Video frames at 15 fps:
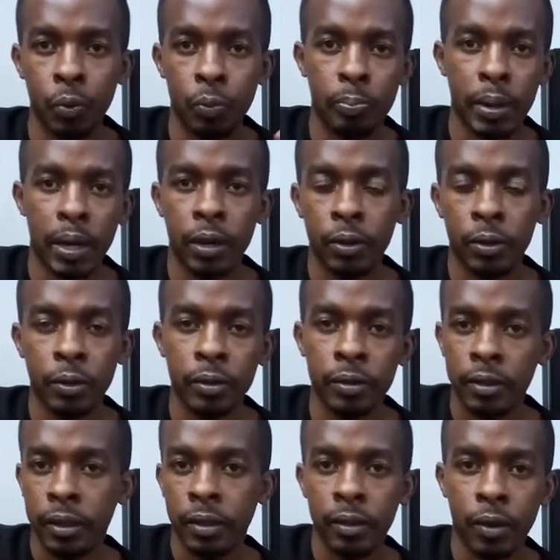bar chords
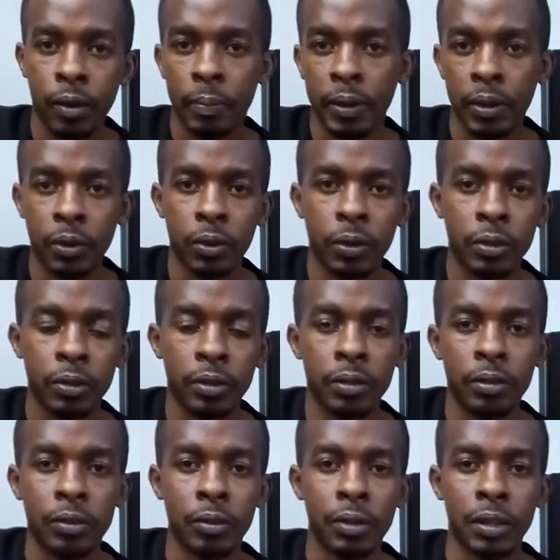and the open chords,
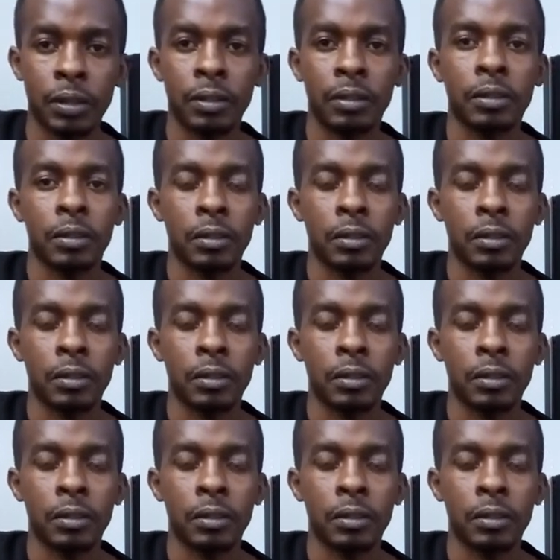so that